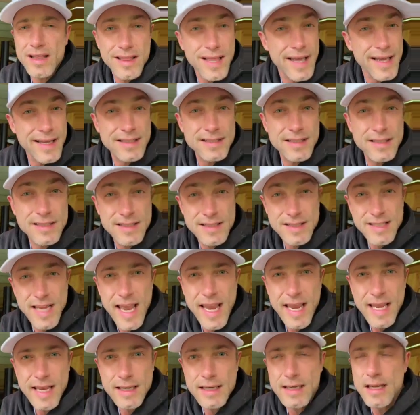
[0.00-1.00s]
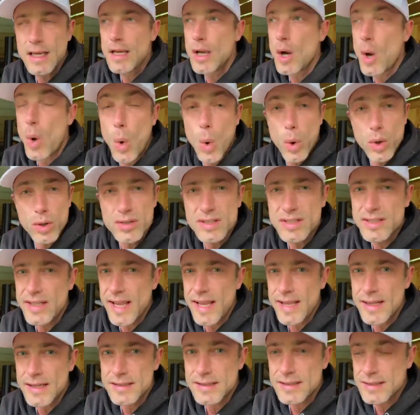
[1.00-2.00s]
likes stain, oil
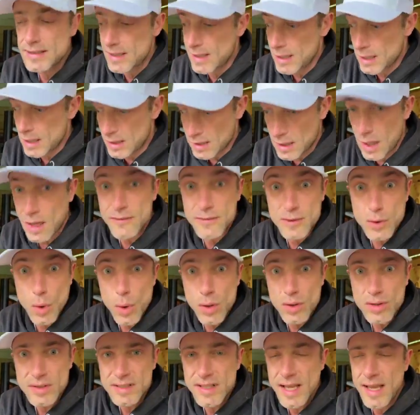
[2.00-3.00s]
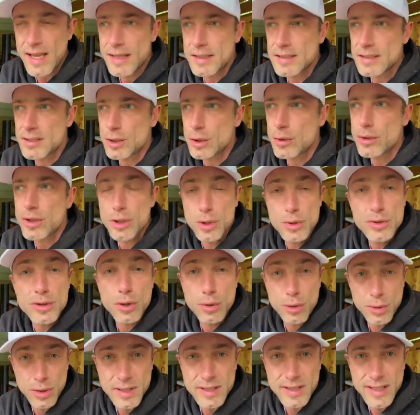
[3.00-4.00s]
stains. It loves oil stains. You can use
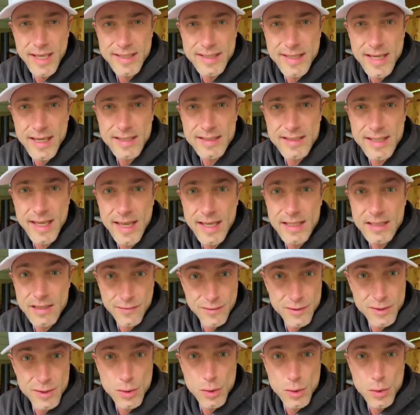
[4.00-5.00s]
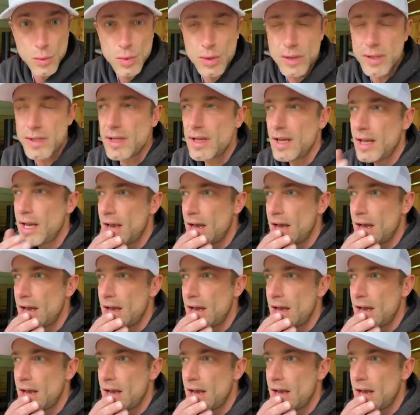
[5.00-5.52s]
acrylic latex stains if it's new wood.